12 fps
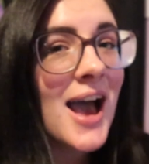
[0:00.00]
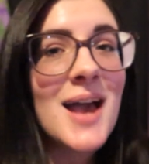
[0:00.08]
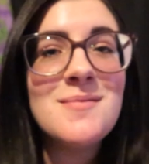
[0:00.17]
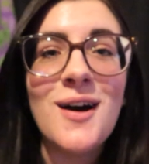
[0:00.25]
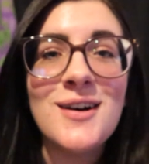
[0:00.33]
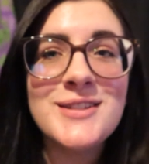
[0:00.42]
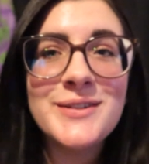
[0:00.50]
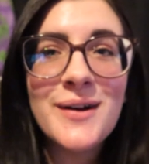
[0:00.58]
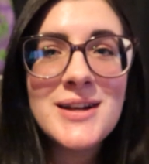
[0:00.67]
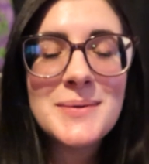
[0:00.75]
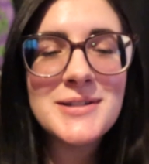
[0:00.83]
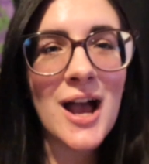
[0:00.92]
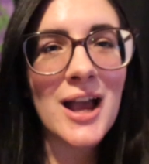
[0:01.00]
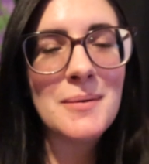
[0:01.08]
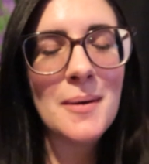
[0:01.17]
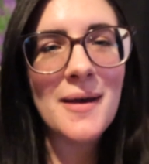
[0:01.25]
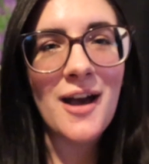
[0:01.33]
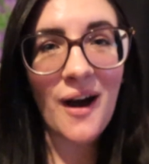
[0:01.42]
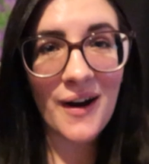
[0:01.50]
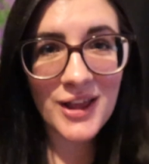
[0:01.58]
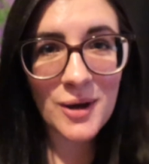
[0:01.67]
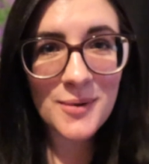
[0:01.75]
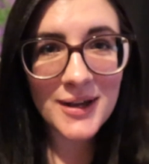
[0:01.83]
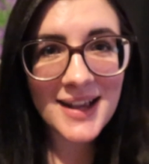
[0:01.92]
I'm also going to be talking about my
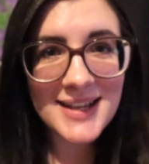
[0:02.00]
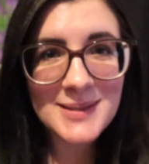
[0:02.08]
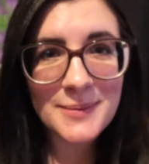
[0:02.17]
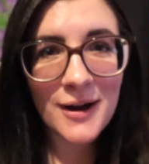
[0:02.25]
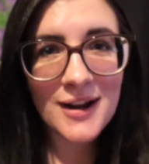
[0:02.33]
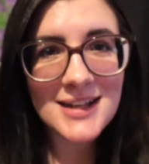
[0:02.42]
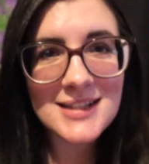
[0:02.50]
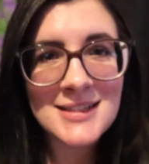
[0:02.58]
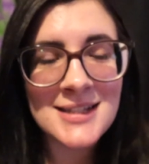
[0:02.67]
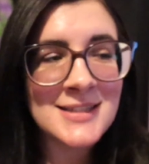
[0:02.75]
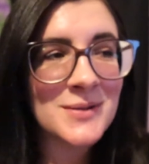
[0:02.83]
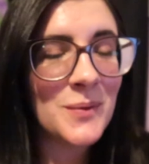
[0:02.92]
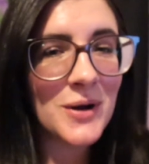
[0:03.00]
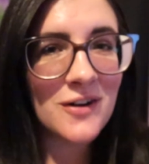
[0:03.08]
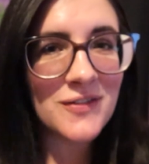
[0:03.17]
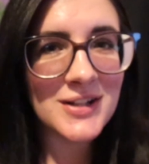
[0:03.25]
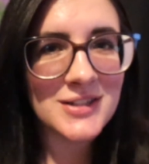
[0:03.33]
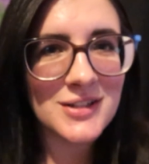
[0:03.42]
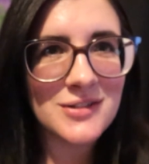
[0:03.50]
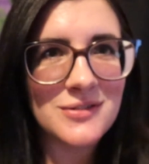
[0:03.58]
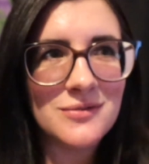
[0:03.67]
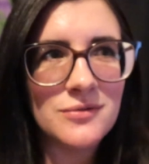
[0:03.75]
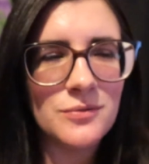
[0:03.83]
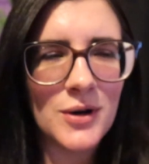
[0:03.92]
audiobook experience, since Waterfronts
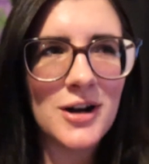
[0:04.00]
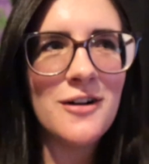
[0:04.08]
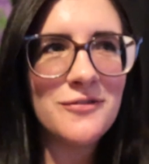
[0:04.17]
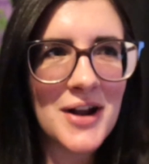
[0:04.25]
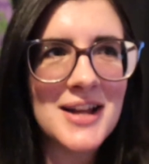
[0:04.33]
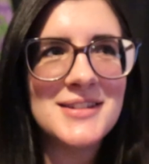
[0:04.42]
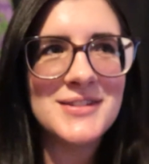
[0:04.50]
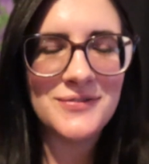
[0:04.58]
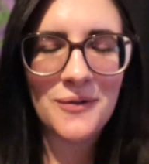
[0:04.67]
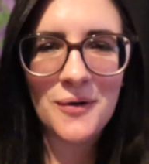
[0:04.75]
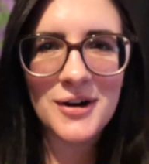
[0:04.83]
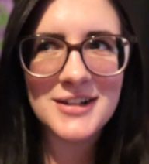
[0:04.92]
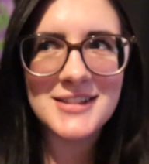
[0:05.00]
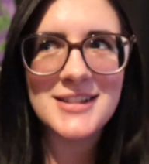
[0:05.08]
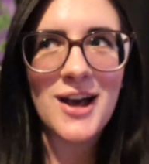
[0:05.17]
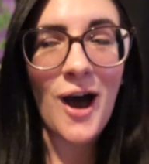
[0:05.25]
4's